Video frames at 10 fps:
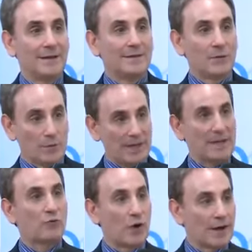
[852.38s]
that were
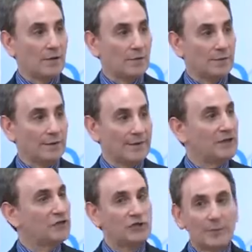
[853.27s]
being brought out,
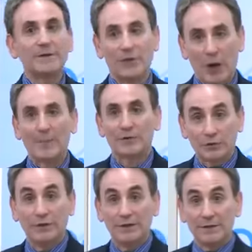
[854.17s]
they jumped at the
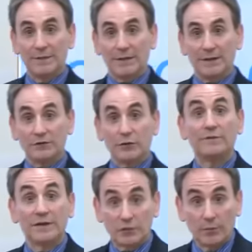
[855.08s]
opportunity to be a
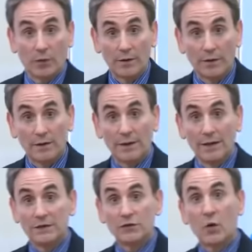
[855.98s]
joint venture partner.
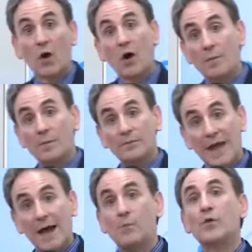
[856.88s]
So
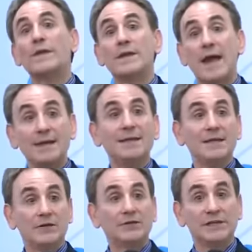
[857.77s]
not more than 90
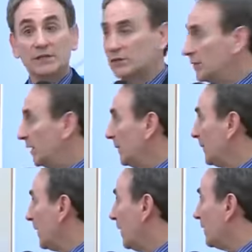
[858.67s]
years history
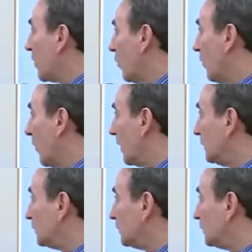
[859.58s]
of Kolmar.